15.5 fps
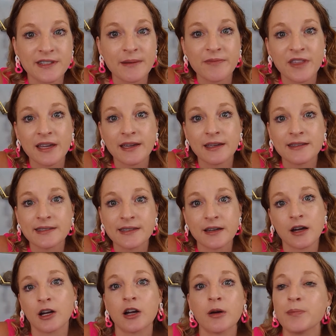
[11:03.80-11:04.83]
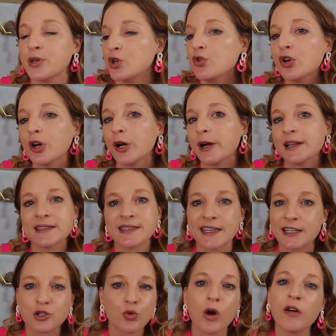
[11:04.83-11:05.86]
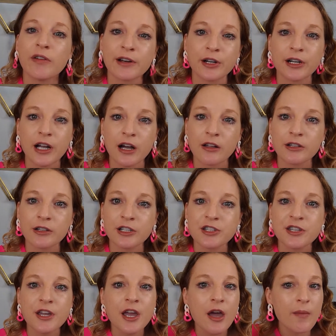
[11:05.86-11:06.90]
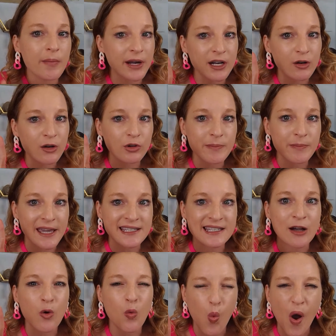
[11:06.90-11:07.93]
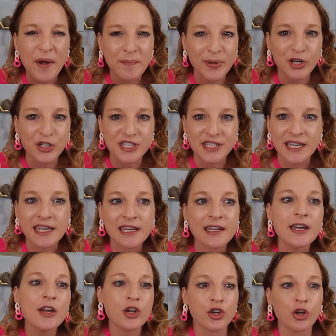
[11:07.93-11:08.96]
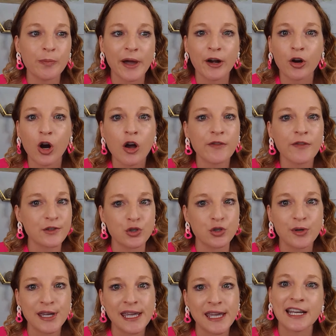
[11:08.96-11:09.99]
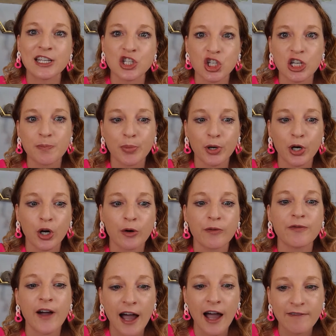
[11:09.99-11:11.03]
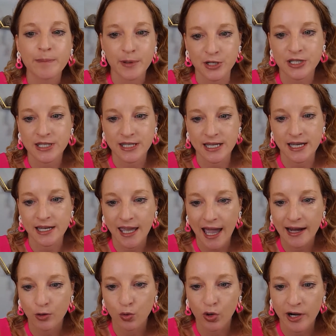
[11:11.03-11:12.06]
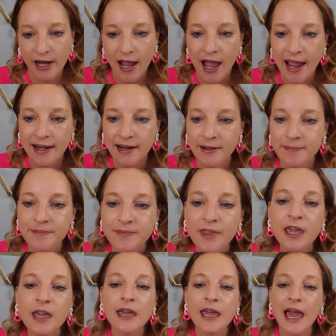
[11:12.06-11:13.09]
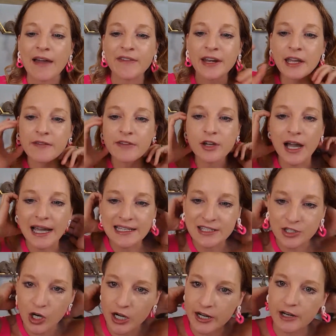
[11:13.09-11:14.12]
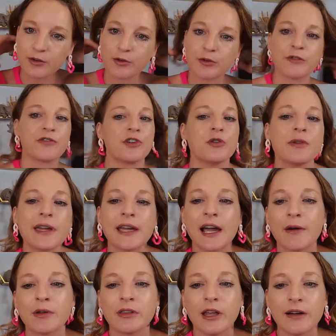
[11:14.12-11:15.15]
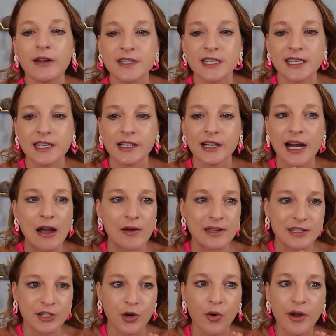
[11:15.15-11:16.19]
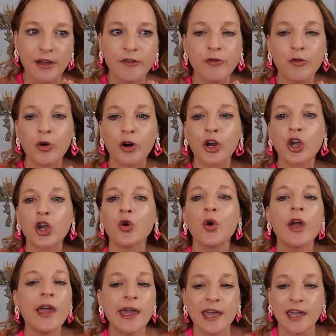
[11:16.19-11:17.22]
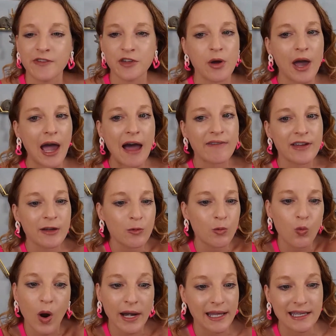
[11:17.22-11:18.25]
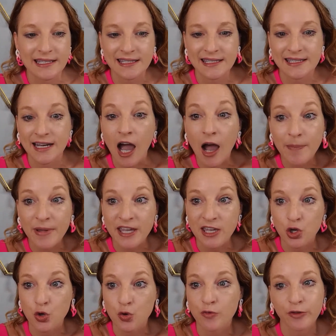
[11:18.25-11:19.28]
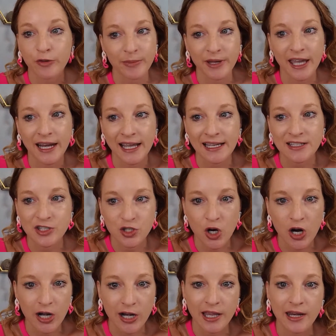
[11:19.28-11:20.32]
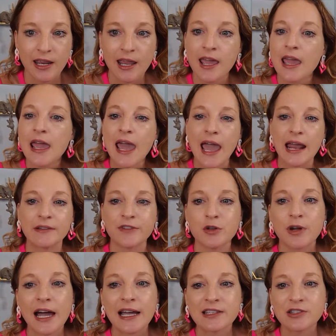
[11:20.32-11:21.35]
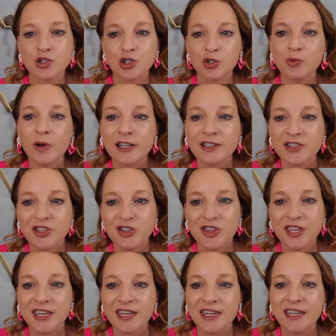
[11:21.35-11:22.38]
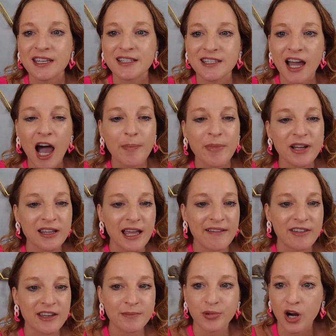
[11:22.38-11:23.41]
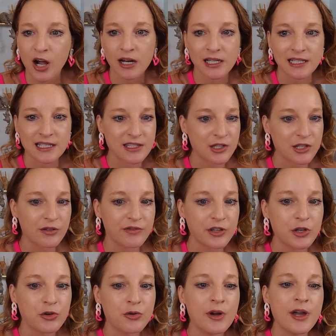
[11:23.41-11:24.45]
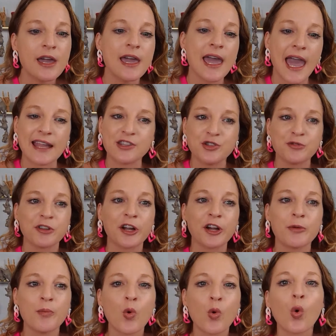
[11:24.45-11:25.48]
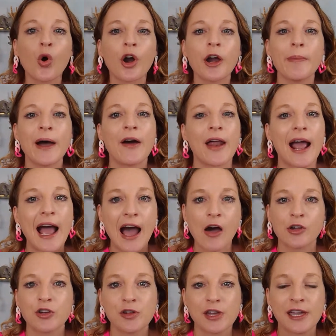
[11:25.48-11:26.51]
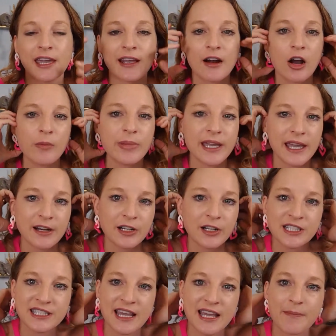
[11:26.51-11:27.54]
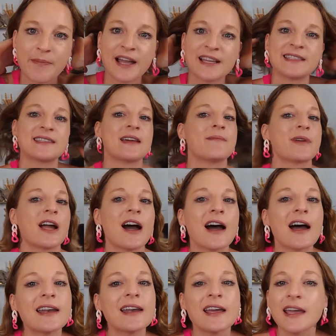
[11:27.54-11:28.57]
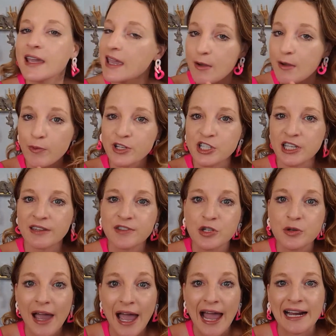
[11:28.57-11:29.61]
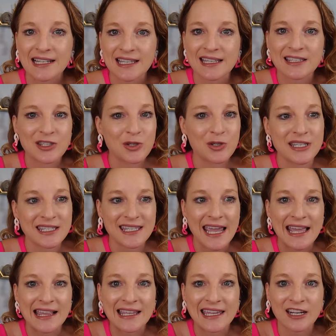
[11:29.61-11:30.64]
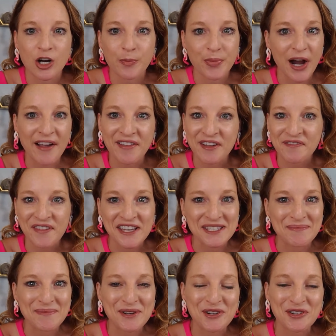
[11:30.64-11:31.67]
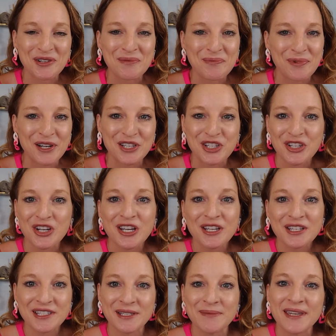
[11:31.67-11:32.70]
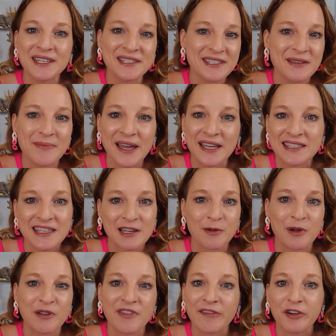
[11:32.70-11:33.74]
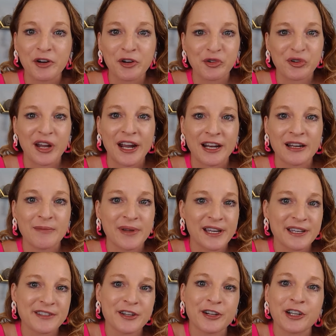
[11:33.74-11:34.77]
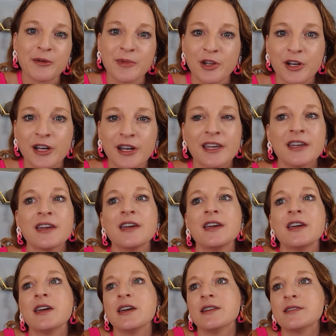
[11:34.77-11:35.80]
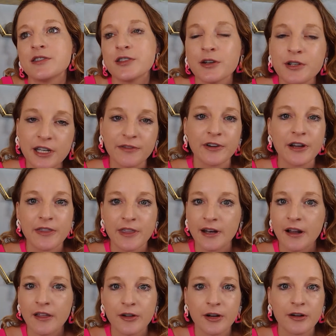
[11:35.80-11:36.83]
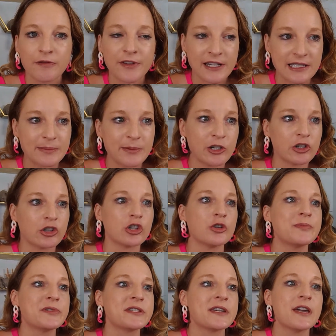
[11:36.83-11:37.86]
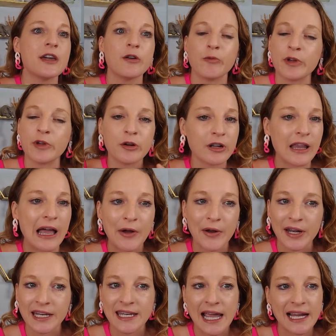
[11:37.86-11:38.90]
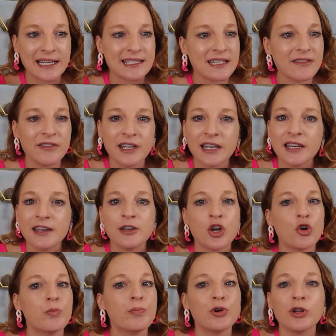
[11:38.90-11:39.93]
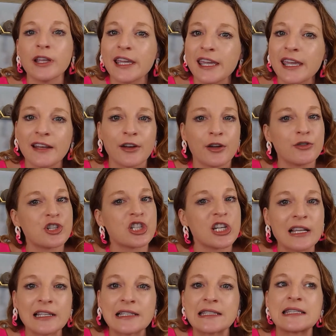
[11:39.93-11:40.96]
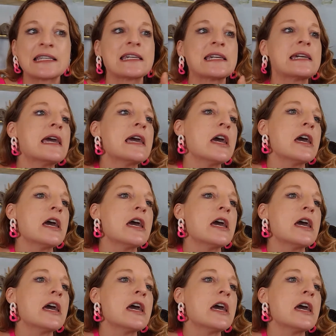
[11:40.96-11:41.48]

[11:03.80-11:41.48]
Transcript: something is a computer and it's like $1,200, but it only pays out 1%, you're better off doing a cheaper 5% category item. Have any of you guys started reviewing? I would love to hear how it's going for you. If you haven't, what is stopping you from getting started? And if you guys do want the top 11 products to review and to learn more about how you can get our beginner step-by-step guide, which gives you access to us daily in our private Facebook group, which to me is the best thing we've ever created, because our community is so different than other Facebook groups. We don't allow any negativity, no bullying, no jealousy.